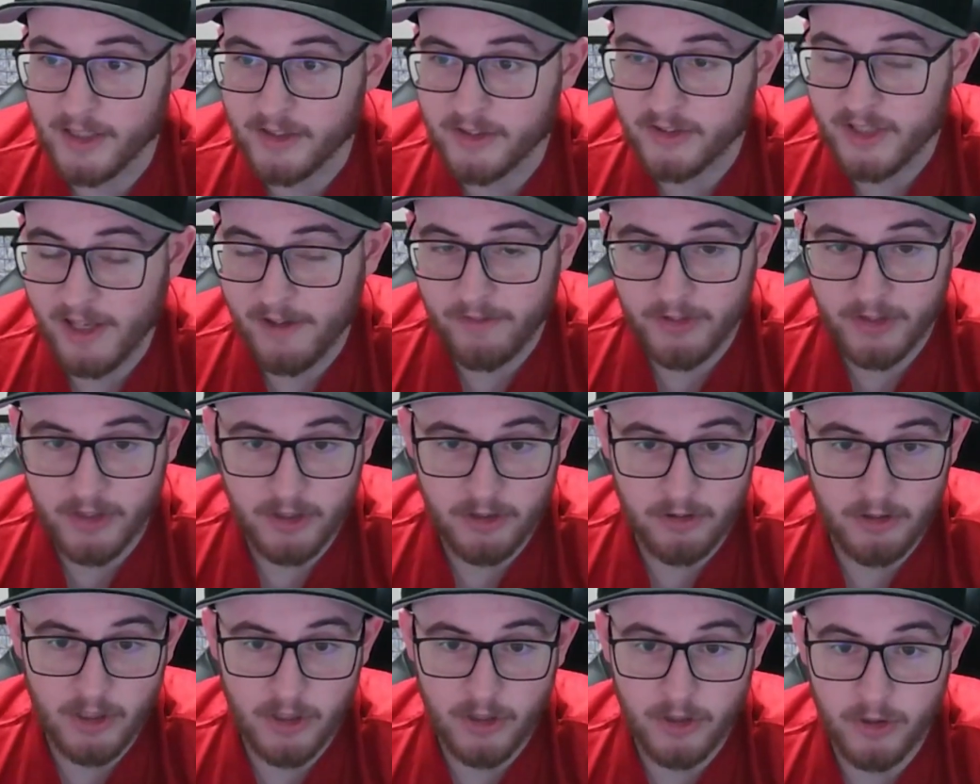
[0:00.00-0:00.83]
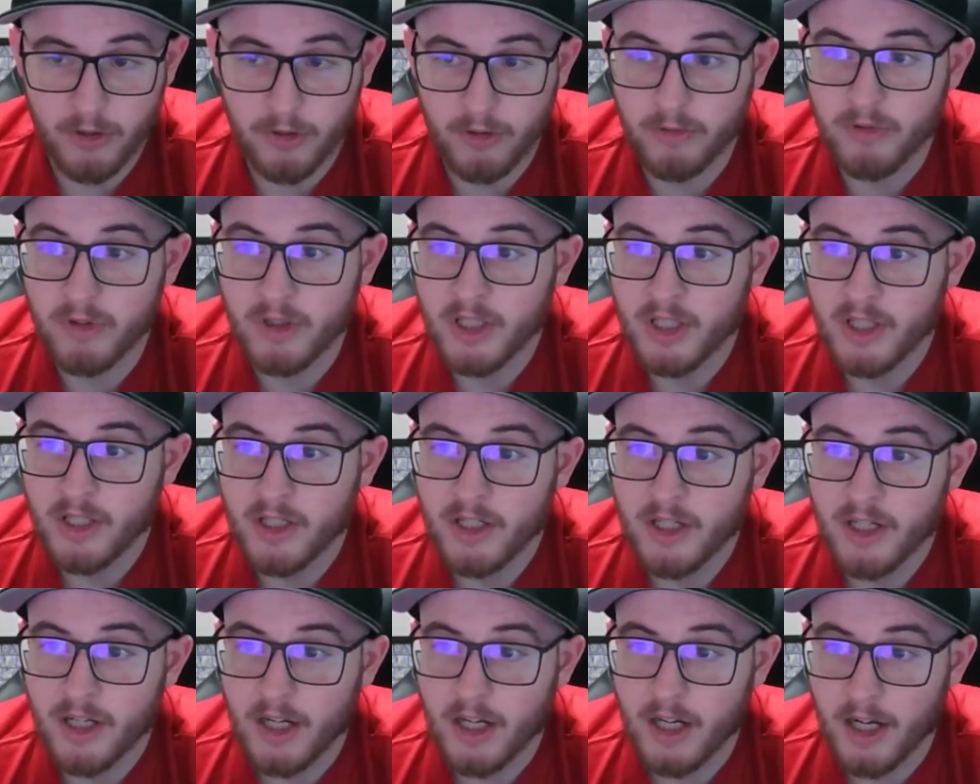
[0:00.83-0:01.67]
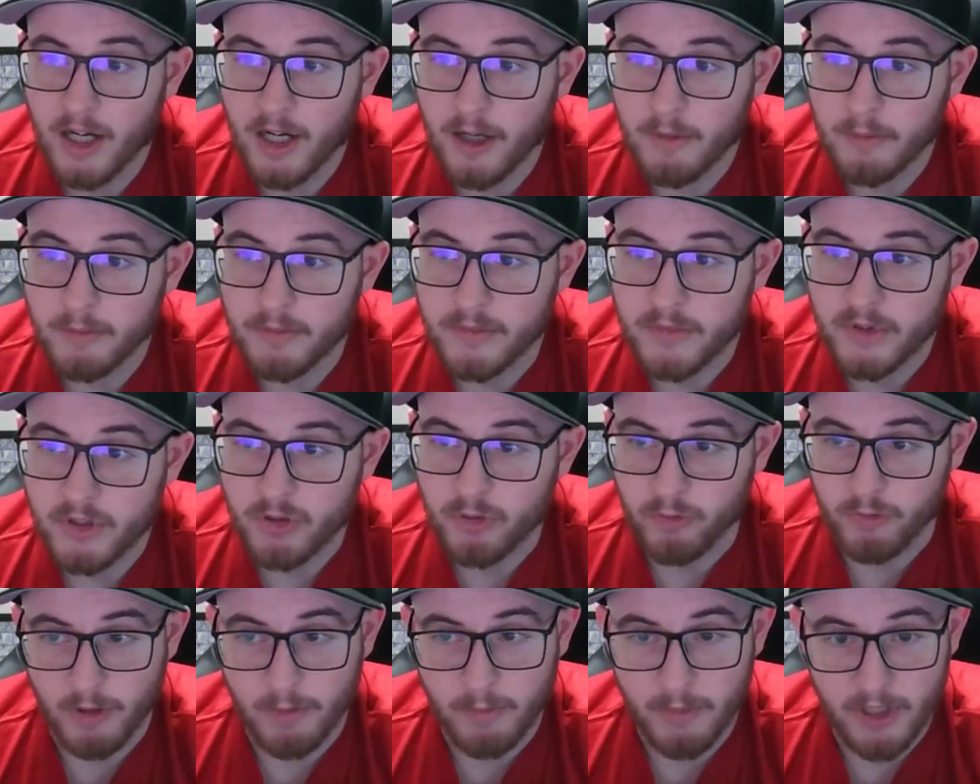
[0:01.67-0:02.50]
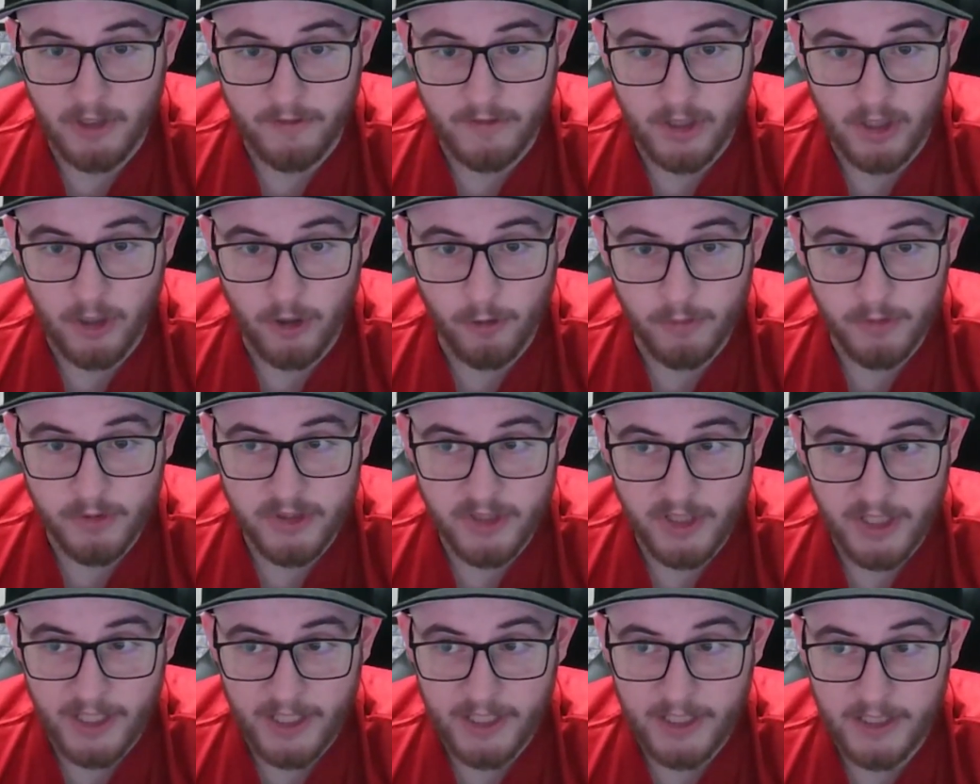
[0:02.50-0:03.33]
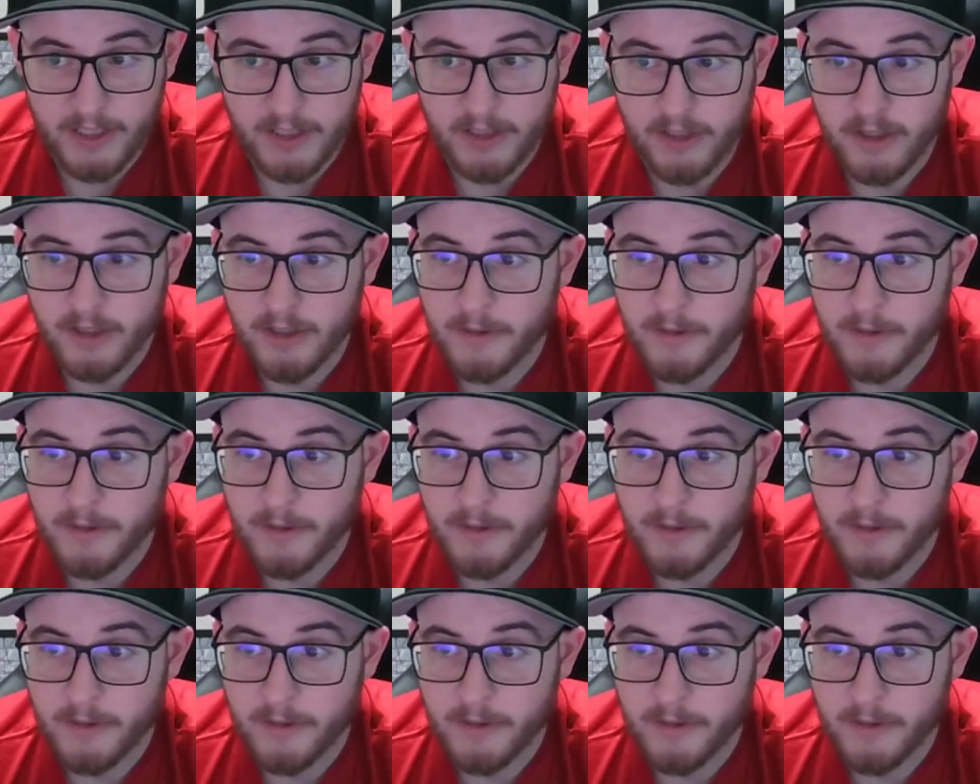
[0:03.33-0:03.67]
7 in a row, sweeping of a homestand,